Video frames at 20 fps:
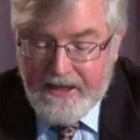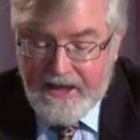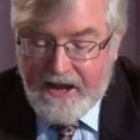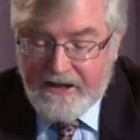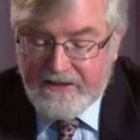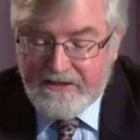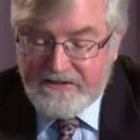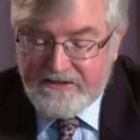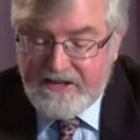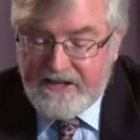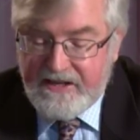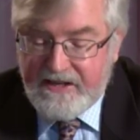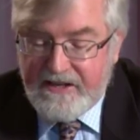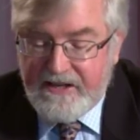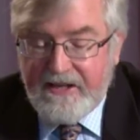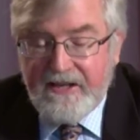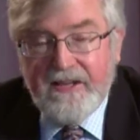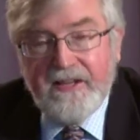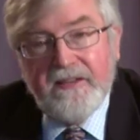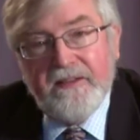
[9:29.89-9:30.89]

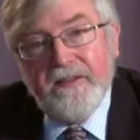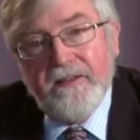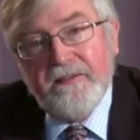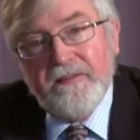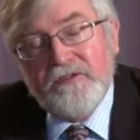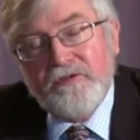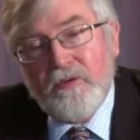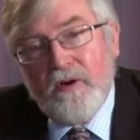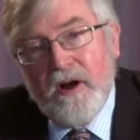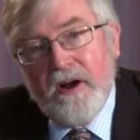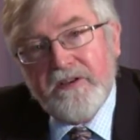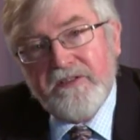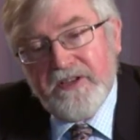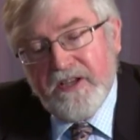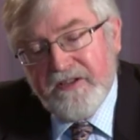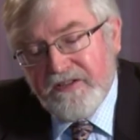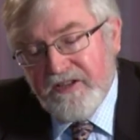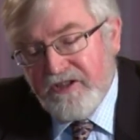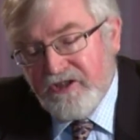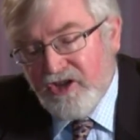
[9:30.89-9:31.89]
Ecclesia, Strong
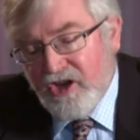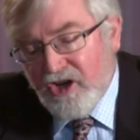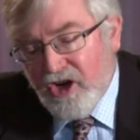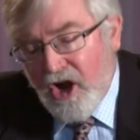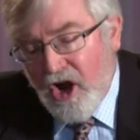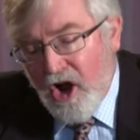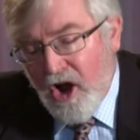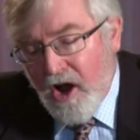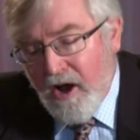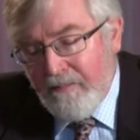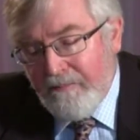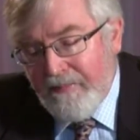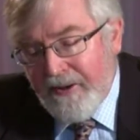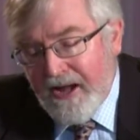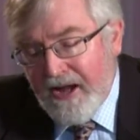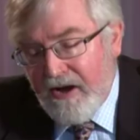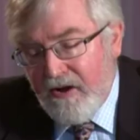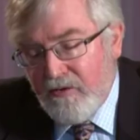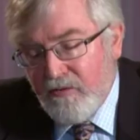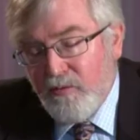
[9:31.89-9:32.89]
says, is a
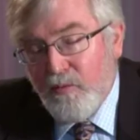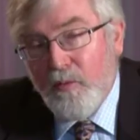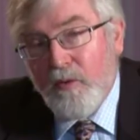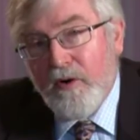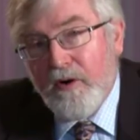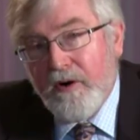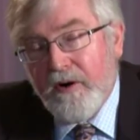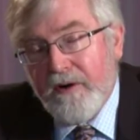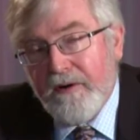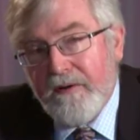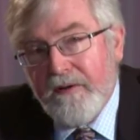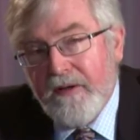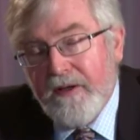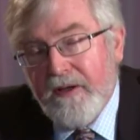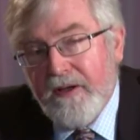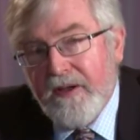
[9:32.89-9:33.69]
compound word.